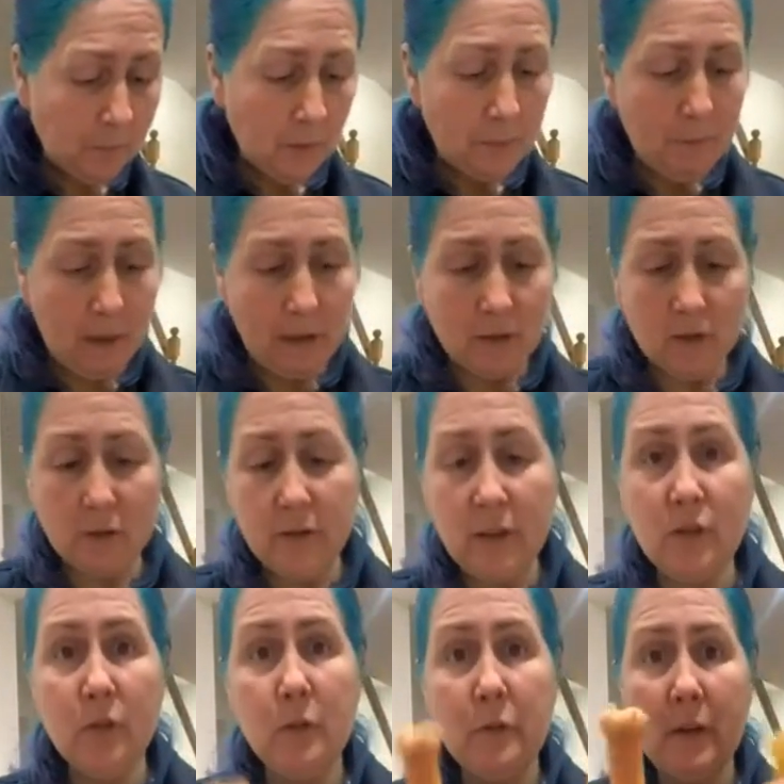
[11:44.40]
But they
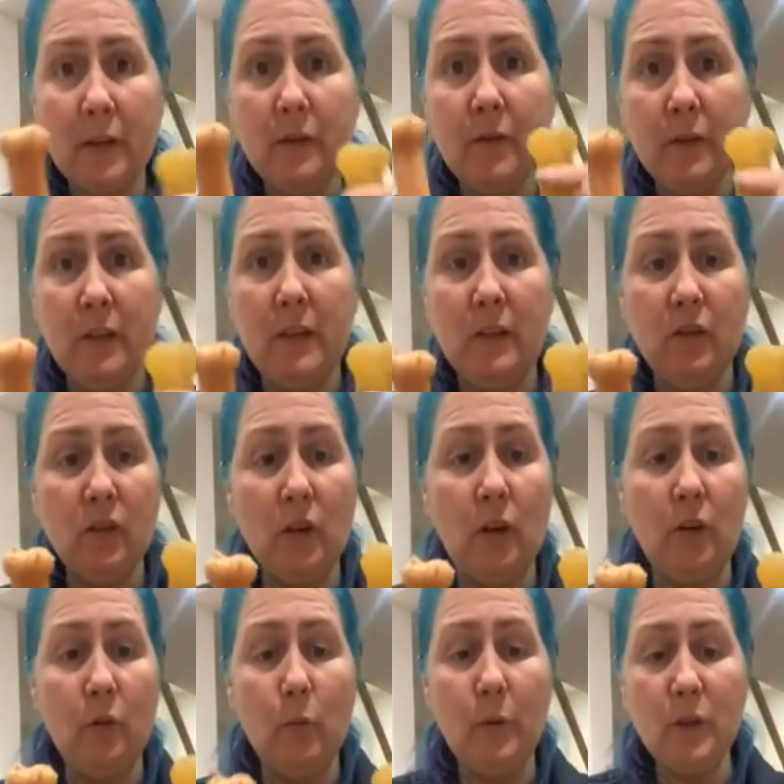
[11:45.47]
do favour these
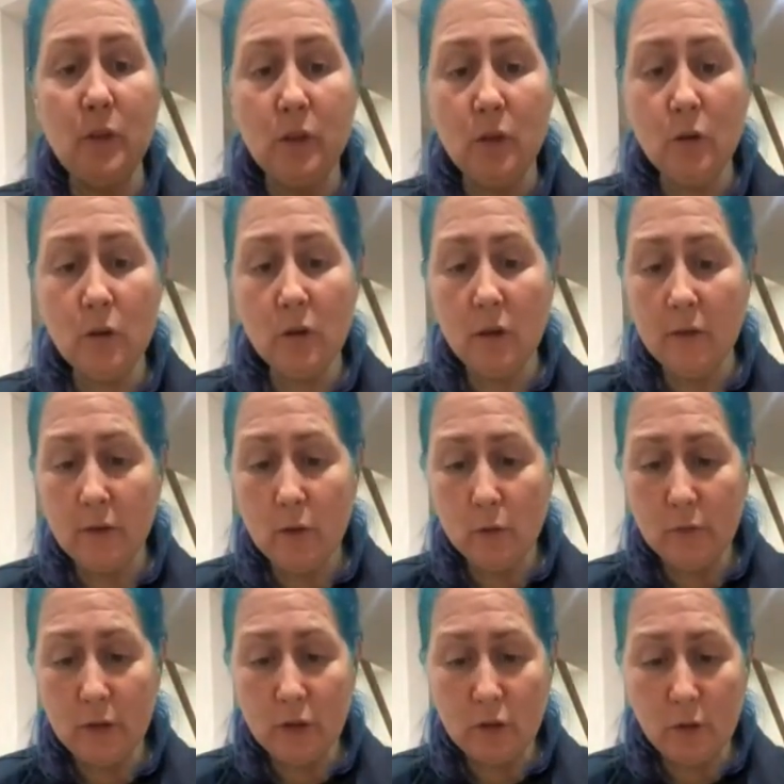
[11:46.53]
style, which look like they're not
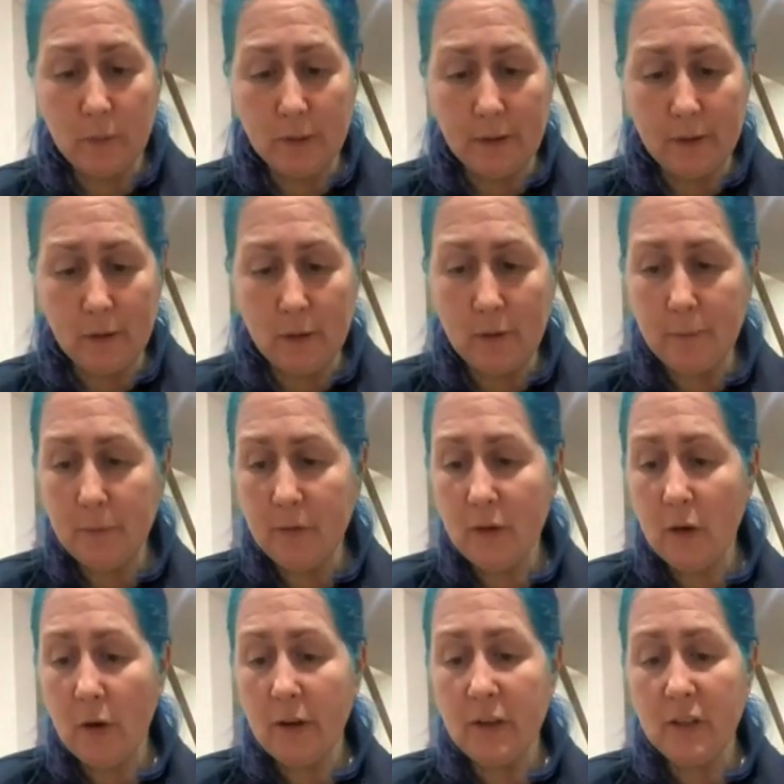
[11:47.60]
really doing a lot. But the
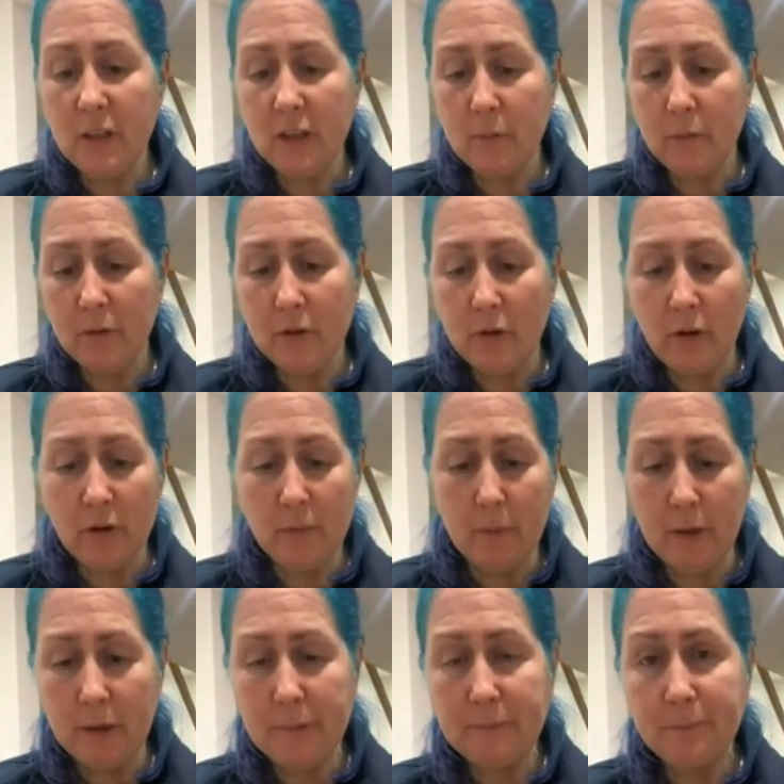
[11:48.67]
idea with a
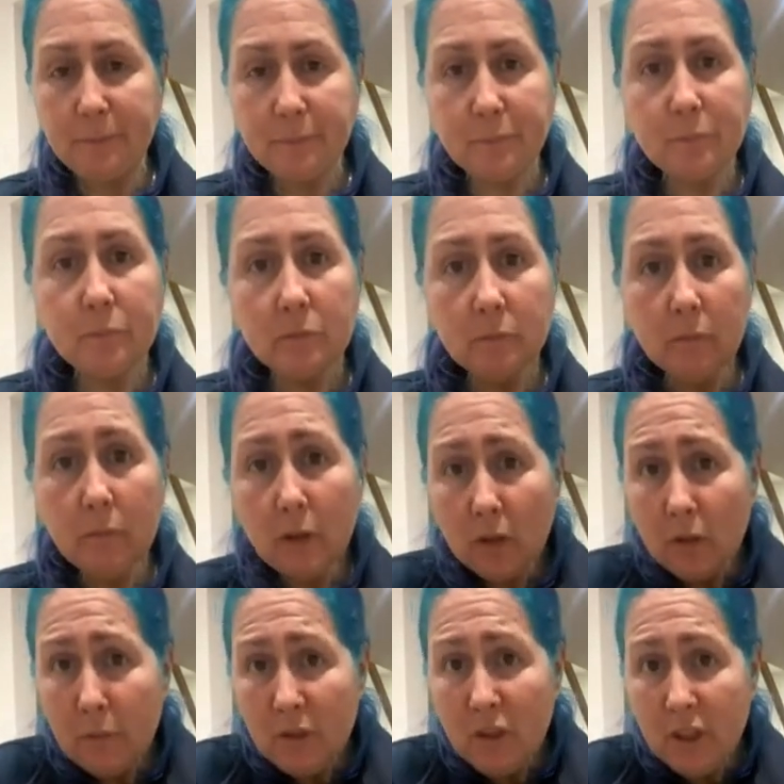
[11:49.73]
Nylabone, the
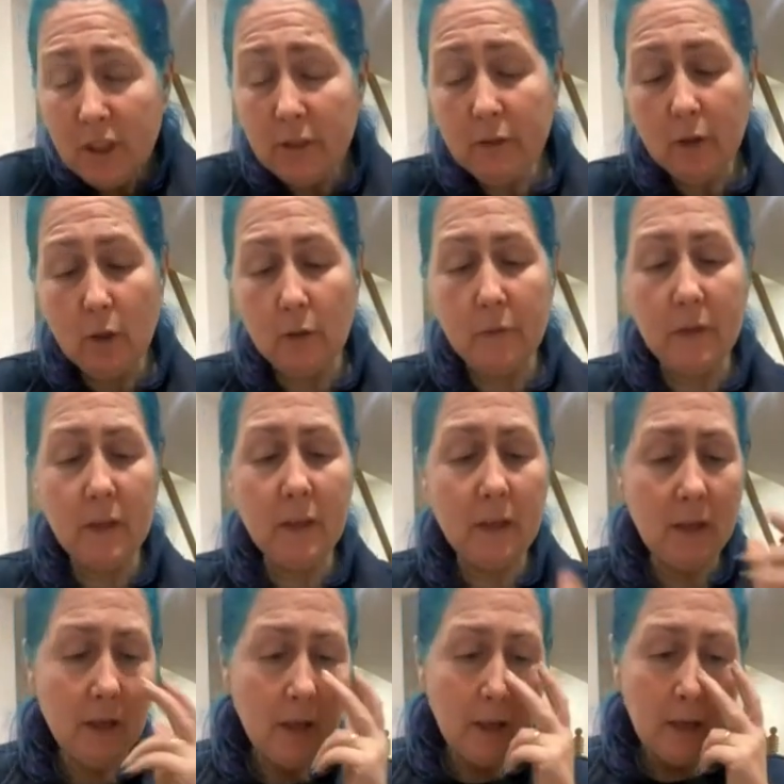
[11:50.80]
material of it,
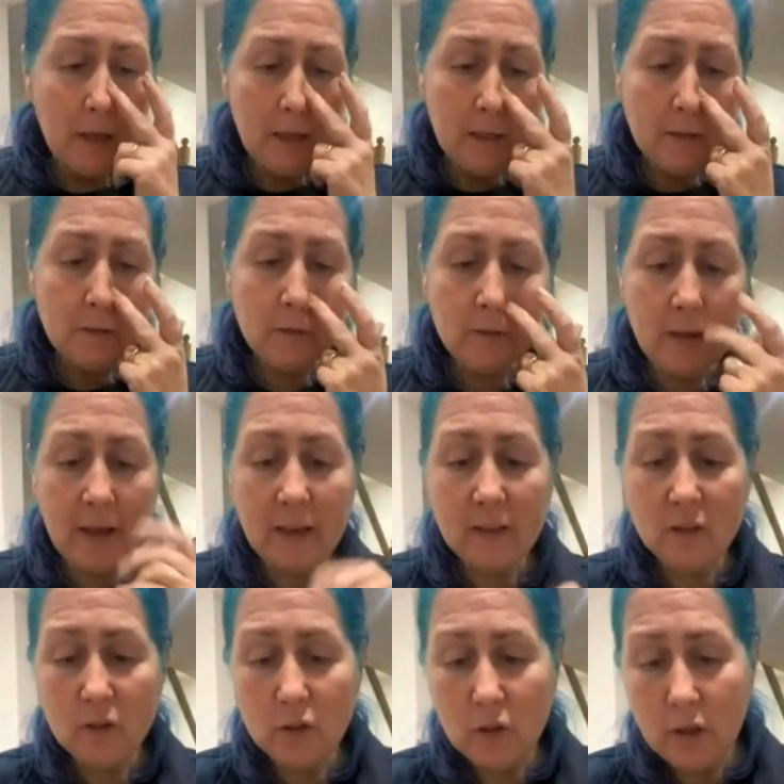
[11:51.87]
is that
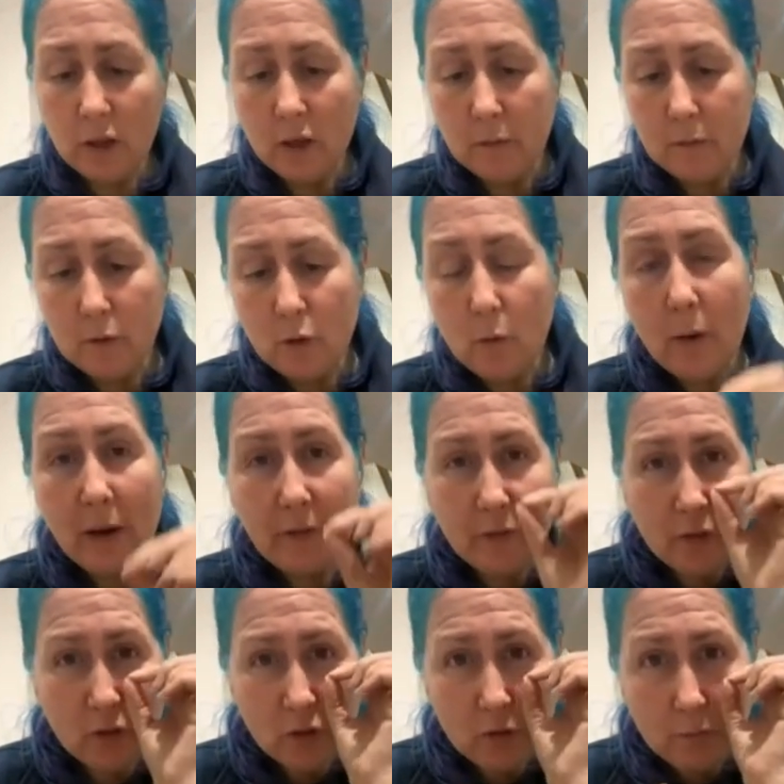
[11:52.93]
you have the
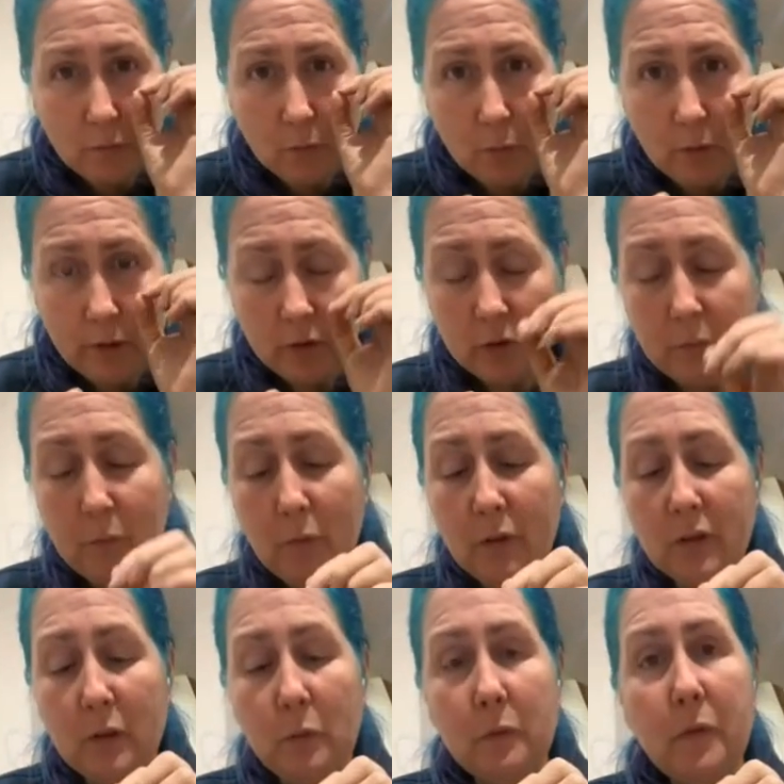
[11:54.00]
smallest
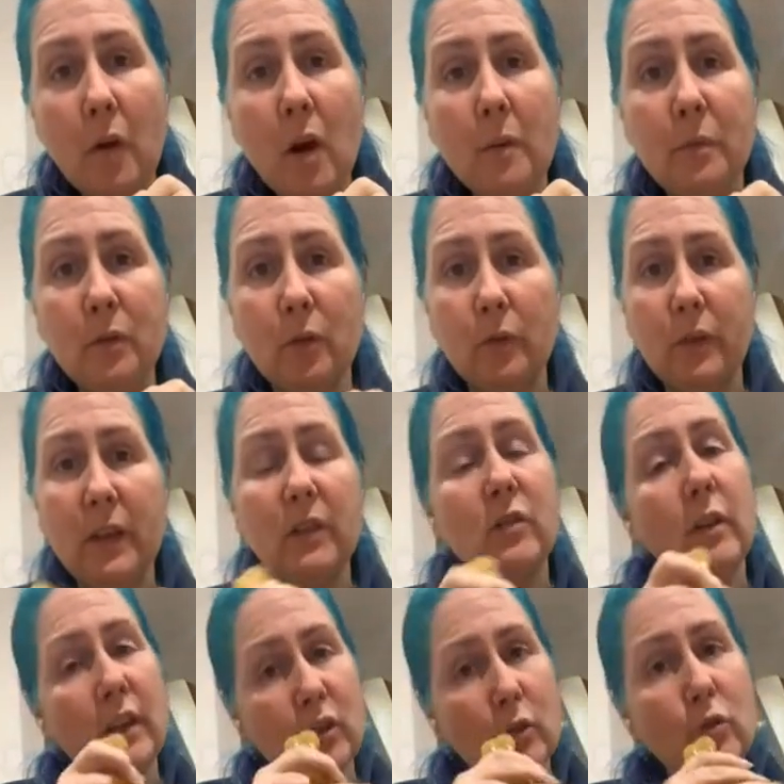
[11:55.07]
little fibres on there. So
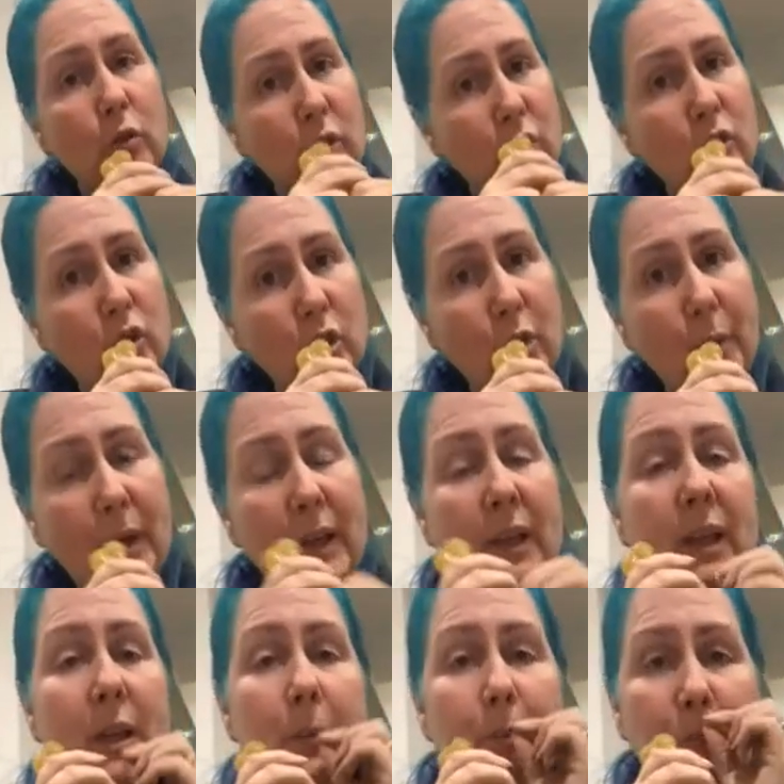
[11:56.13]
as your dog is chewing,
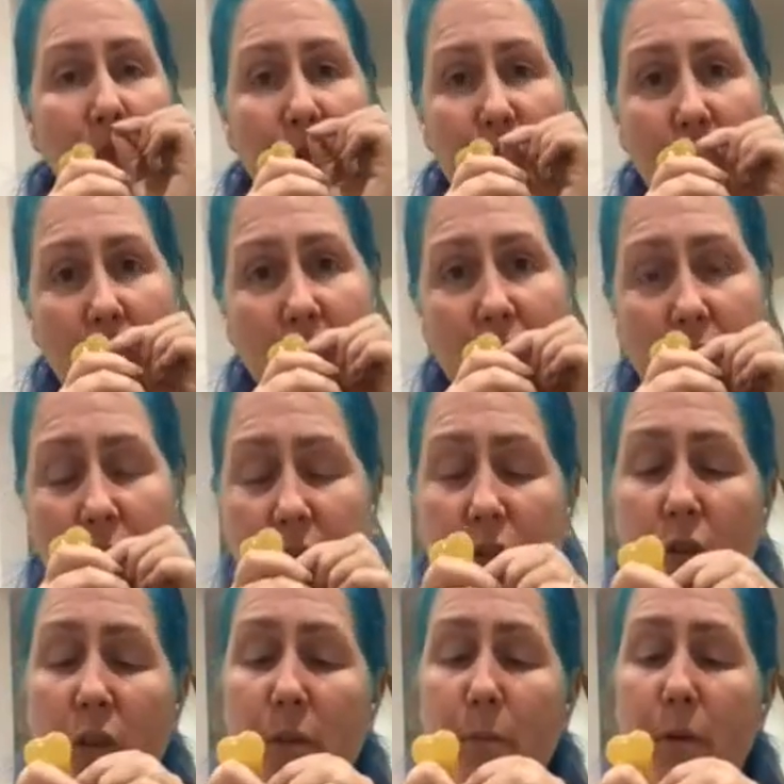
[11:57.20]
tiny
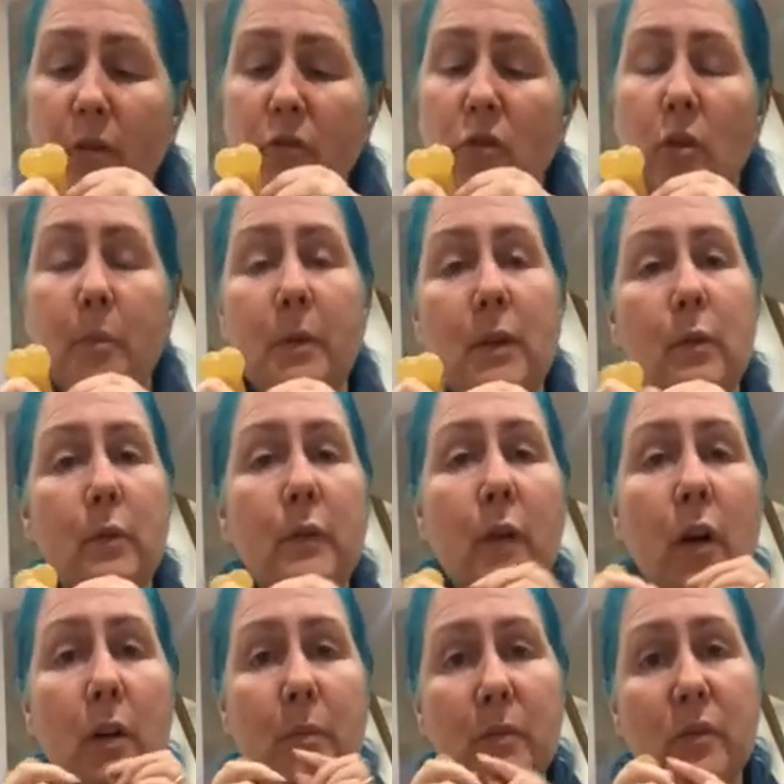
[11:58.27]
microscopic little
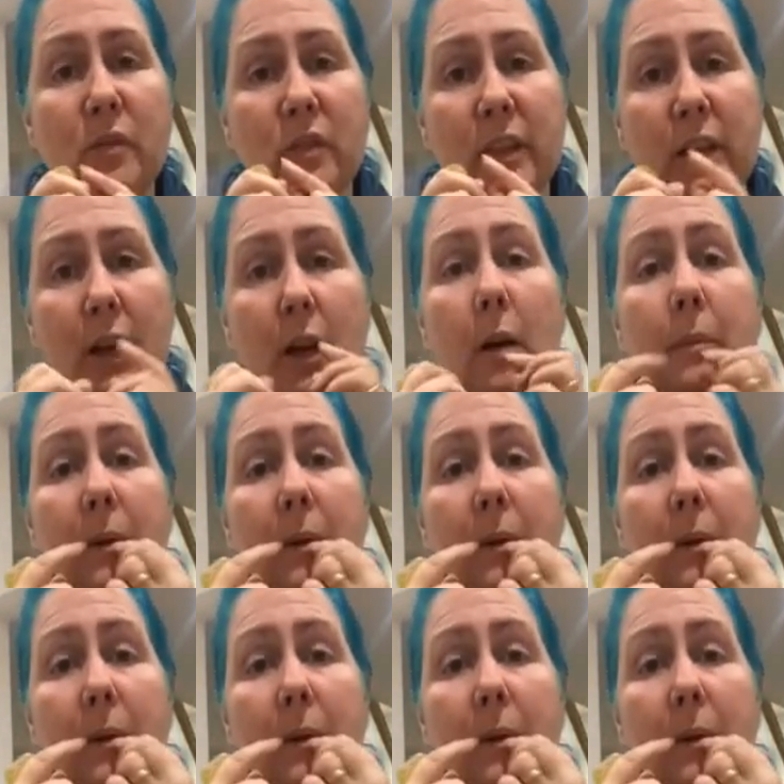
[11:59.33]
fibres stick up,